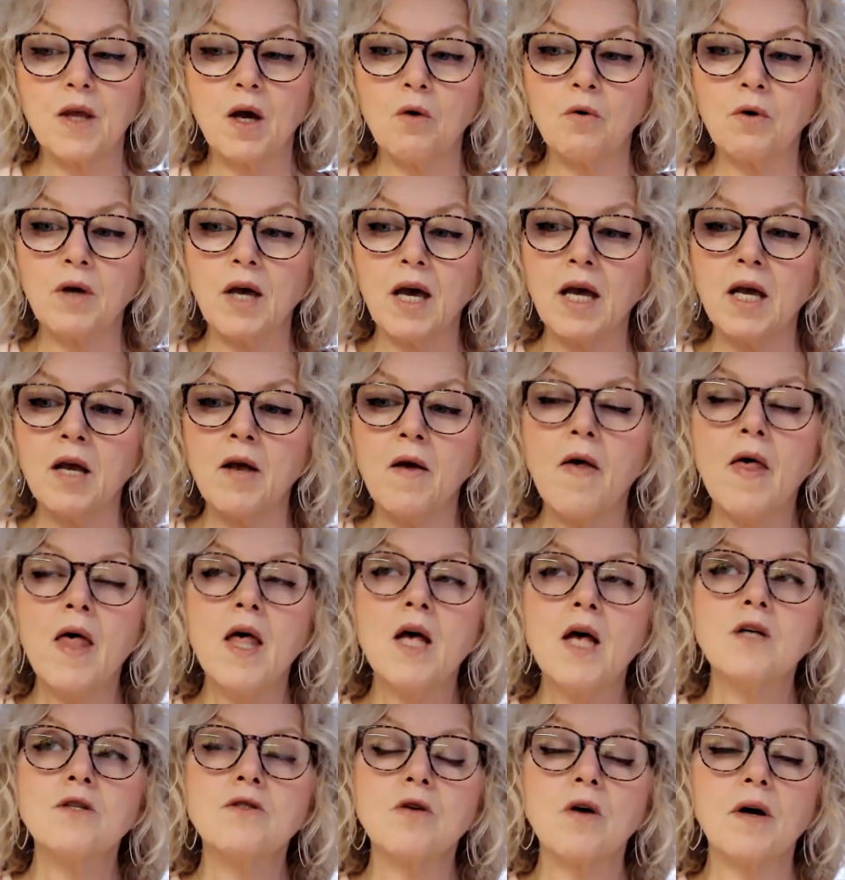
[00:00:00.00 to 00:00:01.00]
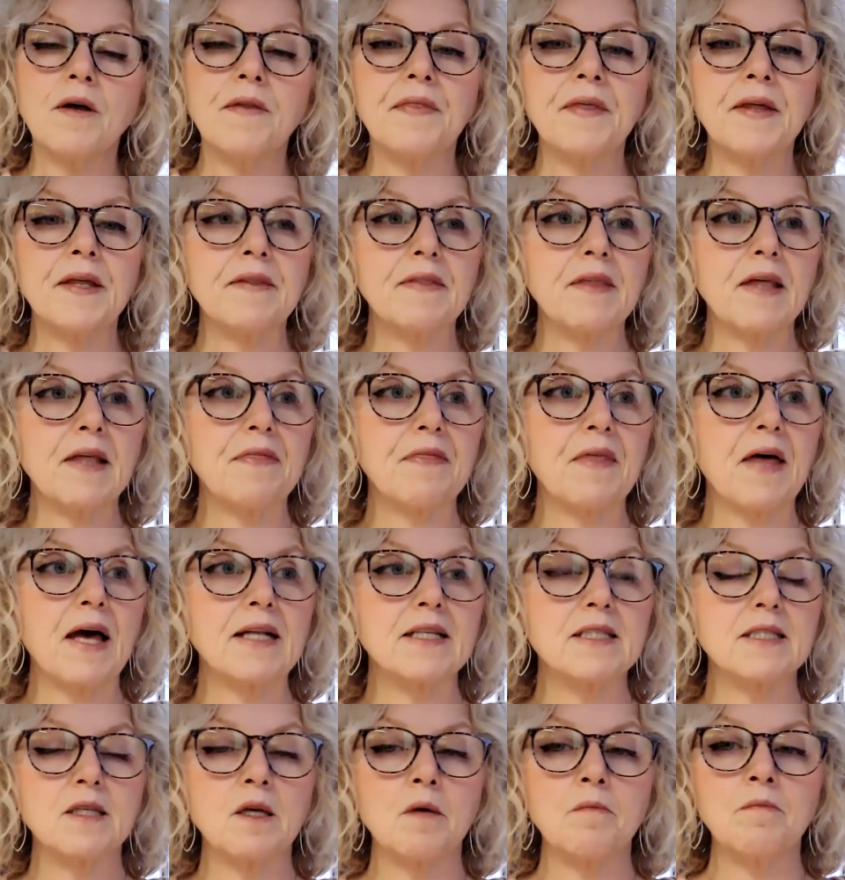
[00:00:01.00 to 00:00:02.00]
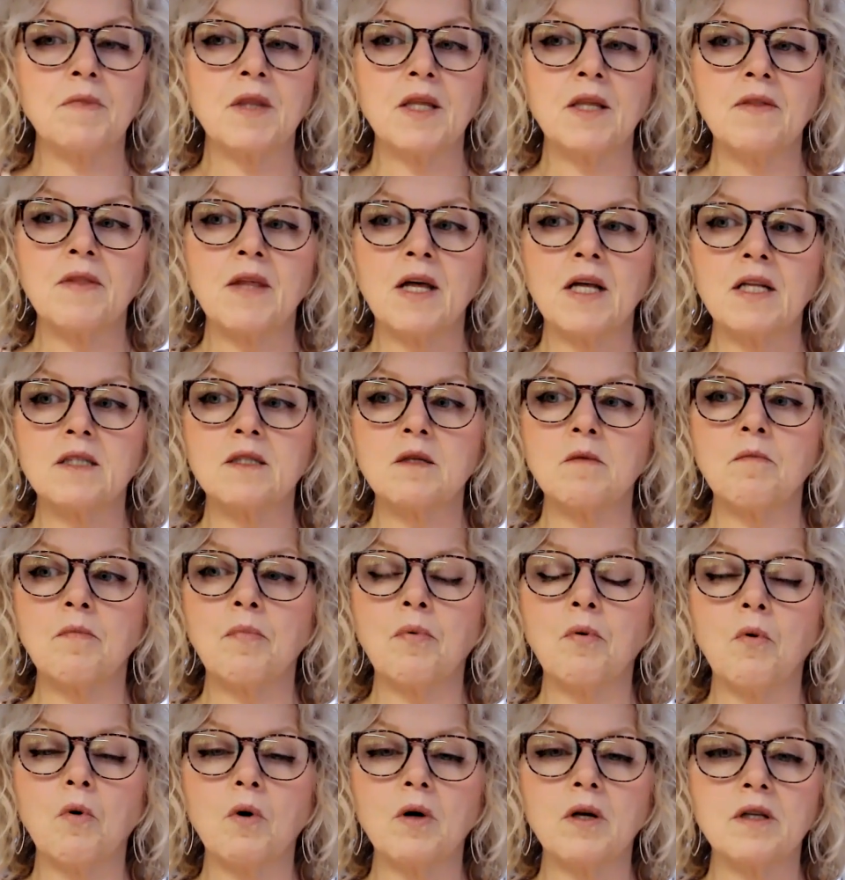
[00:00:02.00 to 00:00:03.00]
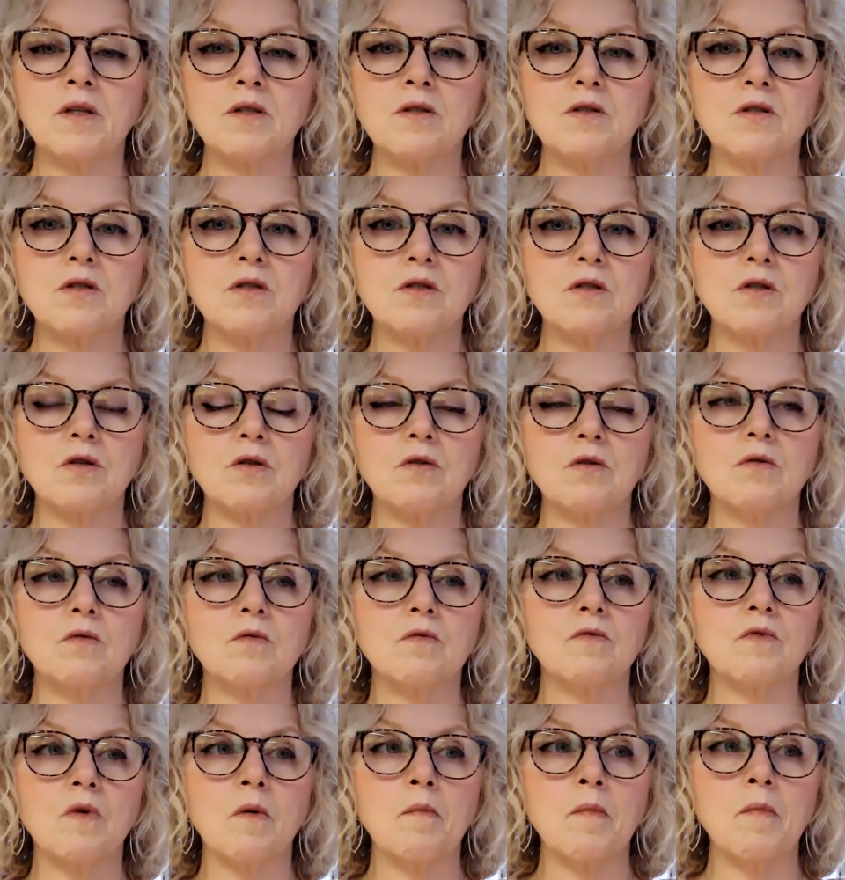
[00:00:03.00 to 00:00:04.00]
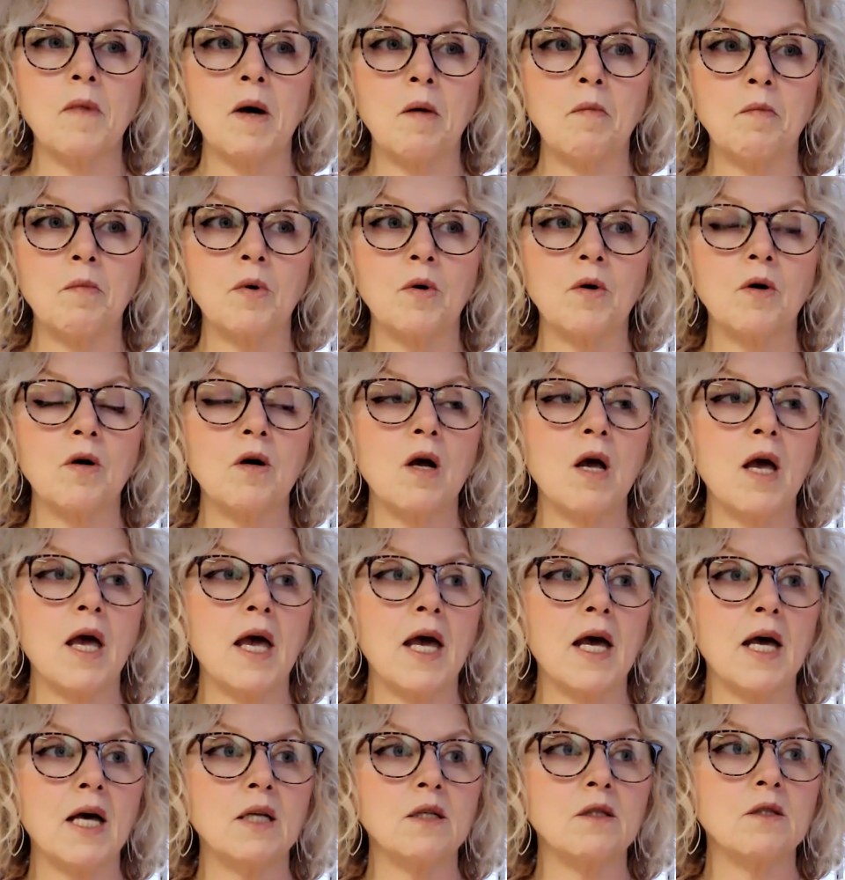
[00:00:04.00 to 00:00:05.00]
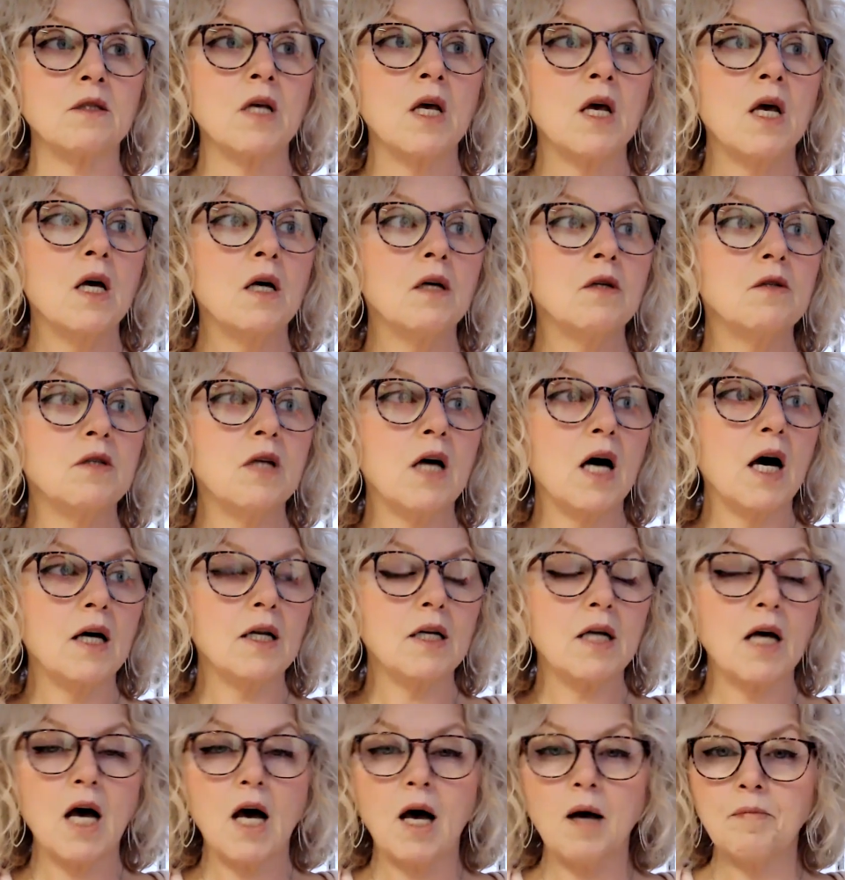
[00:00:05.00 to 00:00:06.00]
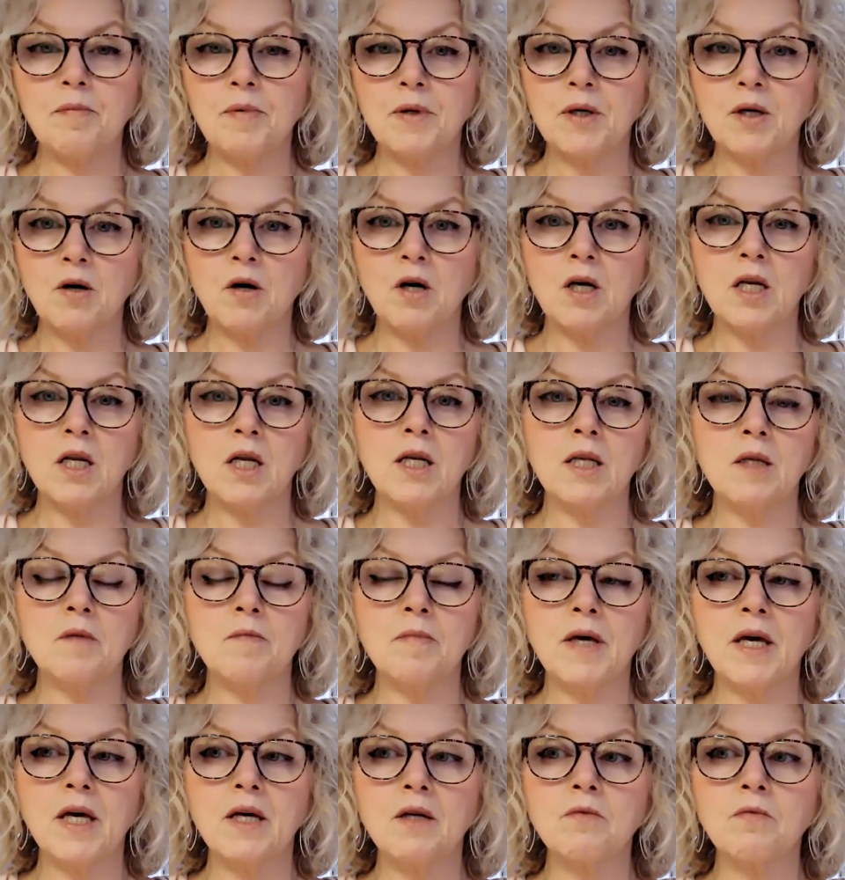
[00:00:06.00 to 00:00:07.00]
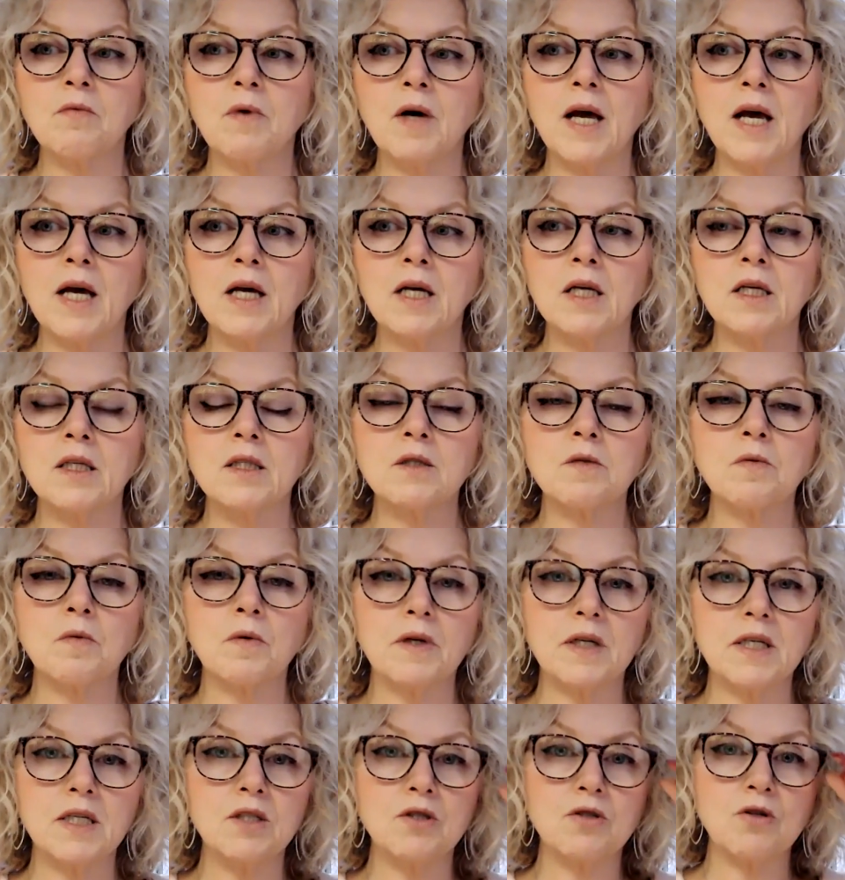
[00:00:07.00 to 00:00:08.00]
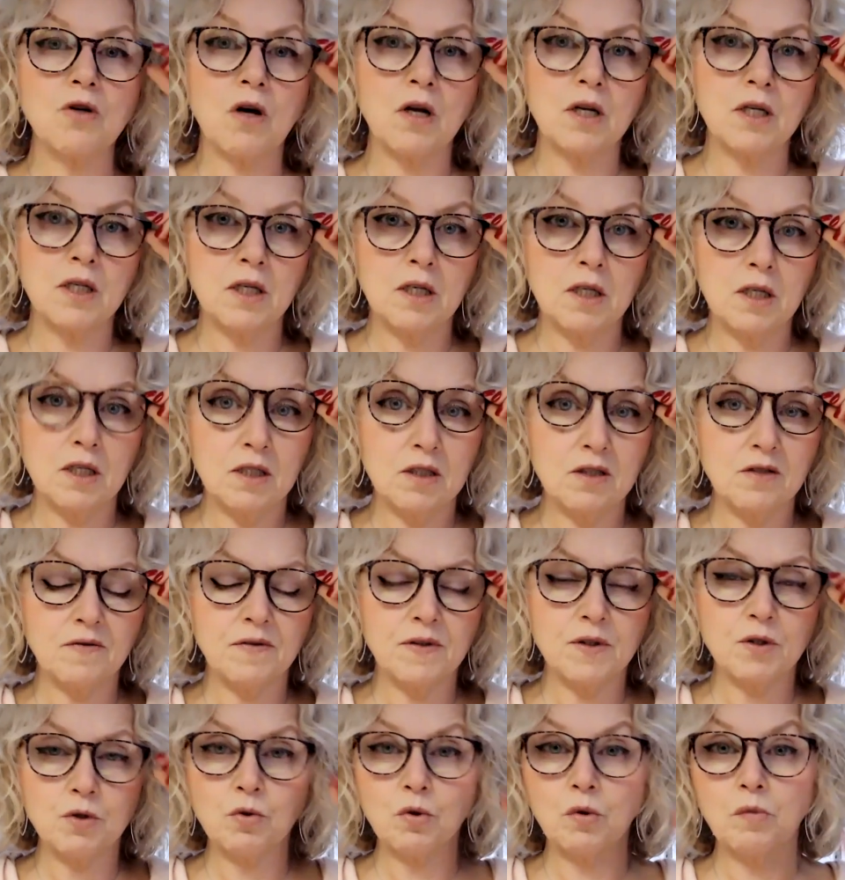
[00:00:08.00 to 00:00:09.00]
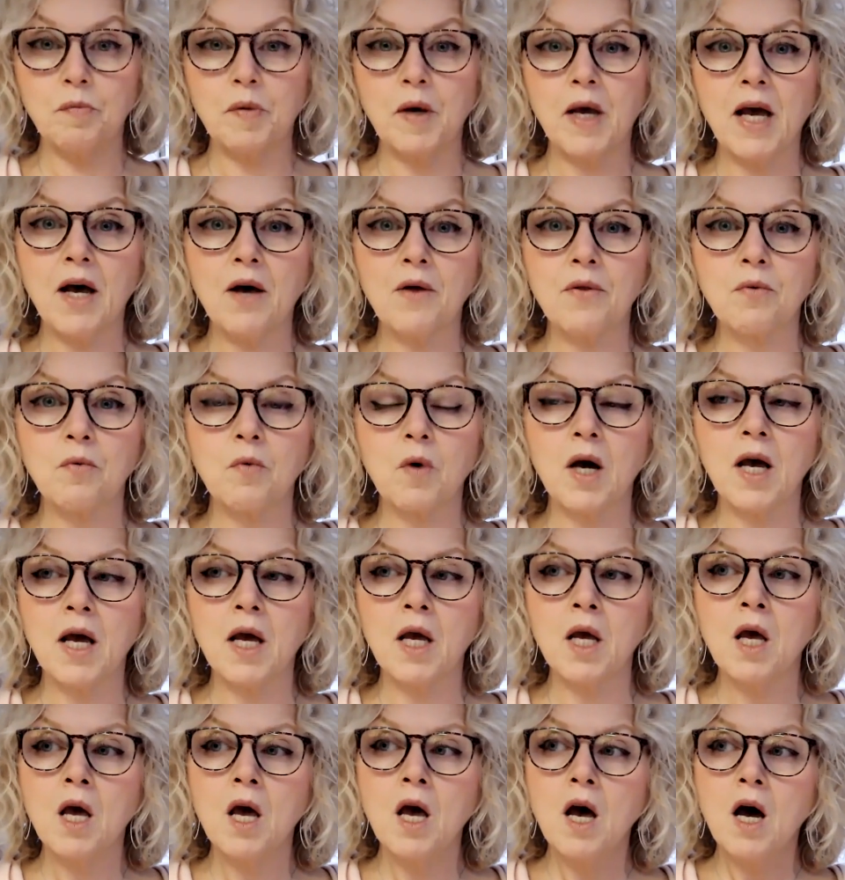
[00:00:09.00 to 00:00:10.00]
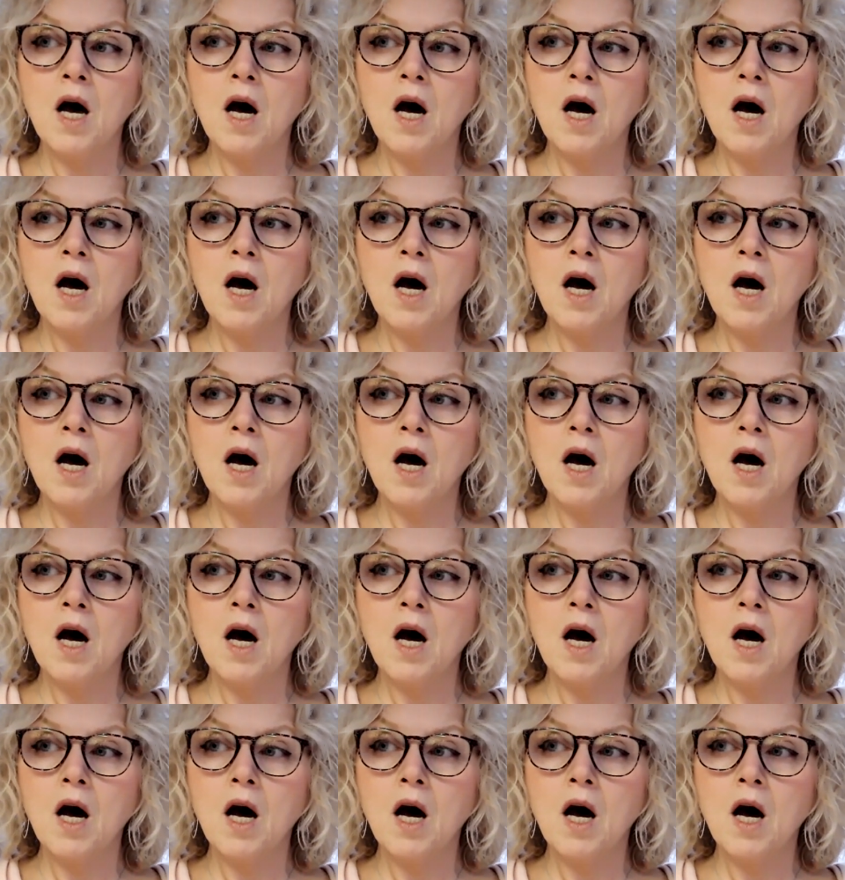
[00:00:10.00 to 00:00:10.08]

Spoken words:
Okay, so I think that that's something that's important to remember, and not hopping on any bandwagons. We're each on an individual pathway.